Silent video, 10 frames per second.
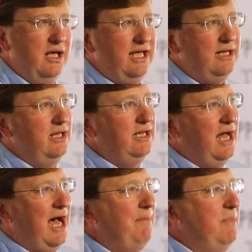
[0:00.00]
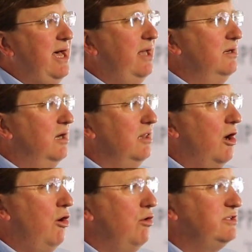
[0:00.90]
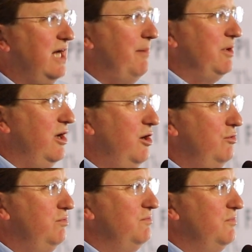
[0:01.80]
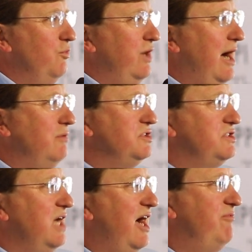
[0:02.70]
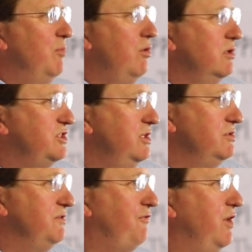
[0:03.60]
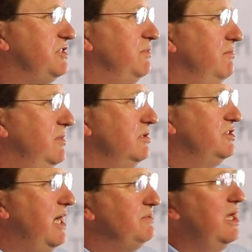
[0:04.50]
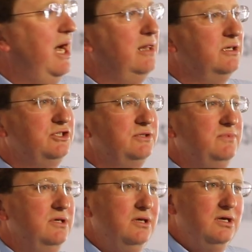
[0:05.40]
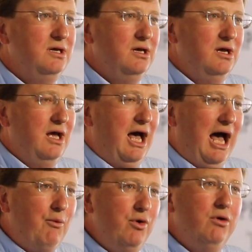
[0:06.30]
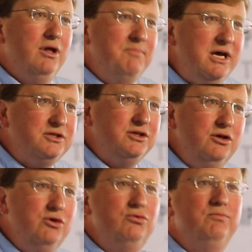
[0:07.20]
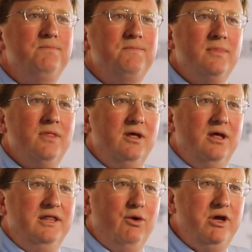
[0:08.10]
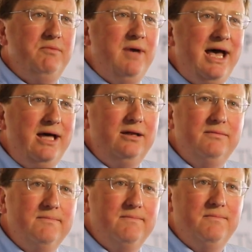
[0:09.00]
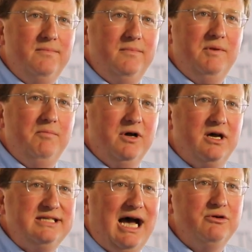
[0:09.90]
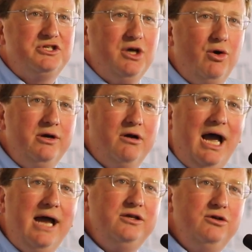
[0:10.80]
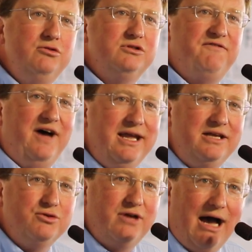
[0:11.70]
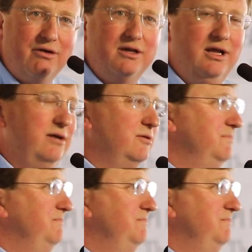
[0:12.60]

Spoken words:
Ely and I met a long time ago when I was a sophomore and she was a freshman at Millsaps College. I will admit to you that we met because I was showing her how to use a financial calculator.